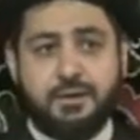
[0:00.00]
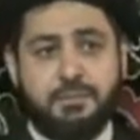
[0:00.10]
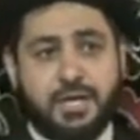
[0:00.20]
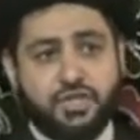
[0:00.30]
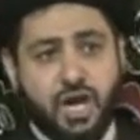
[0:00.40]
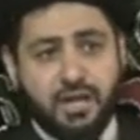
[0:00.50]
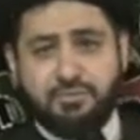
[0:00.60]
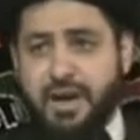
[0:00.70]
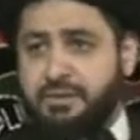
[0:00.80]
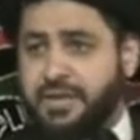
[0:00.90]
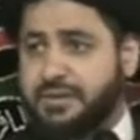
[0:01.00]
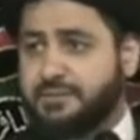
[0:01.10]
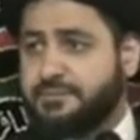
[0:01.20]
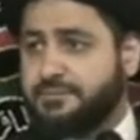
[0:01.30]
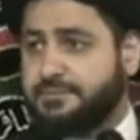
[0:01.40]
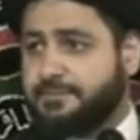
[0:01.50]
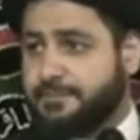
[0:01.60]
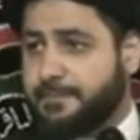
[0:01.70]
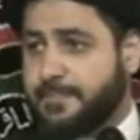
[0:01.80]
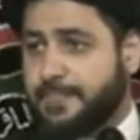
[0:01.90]
My child rearing?
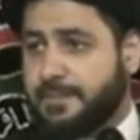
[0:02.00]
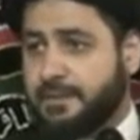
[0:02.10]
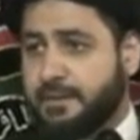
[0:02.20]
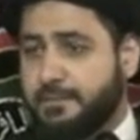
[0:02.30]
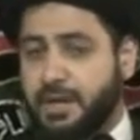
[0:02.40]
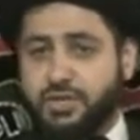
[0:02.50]
my